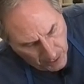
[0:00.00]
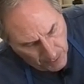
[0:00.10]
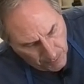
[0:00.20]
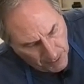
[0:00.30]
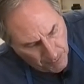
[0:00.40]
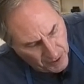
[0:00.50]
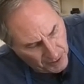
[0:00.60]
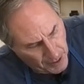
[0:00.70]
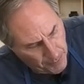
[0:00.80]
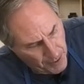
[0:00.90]
And by
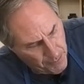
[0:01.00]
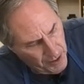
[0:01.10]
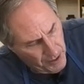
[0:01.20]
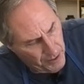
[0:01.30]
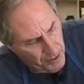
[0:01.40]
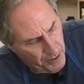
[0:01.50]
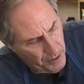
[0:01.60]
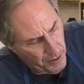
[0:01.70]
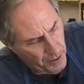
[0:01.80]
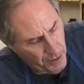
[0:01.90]
buildup, I mean
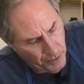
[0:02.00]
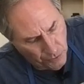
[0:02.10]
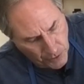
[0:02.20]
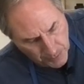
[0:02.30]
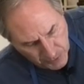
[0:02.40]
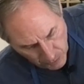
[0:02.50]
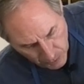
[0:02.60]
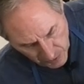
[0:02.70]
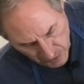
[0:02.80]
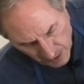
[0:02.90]
drips. It
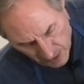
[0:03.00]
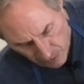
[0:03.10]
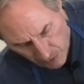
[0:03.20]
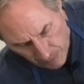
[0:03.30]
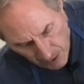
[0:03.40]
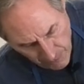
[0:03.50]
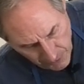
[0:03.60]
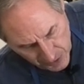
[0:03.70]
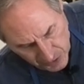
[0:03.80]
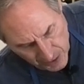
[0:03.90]
would say drip off
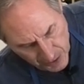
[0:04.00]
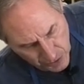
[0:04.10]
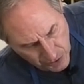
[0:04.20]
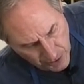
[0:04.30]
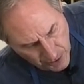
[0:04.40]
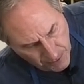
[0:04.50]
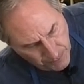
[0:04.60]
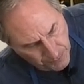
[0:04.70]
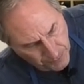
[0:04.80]
this edge here.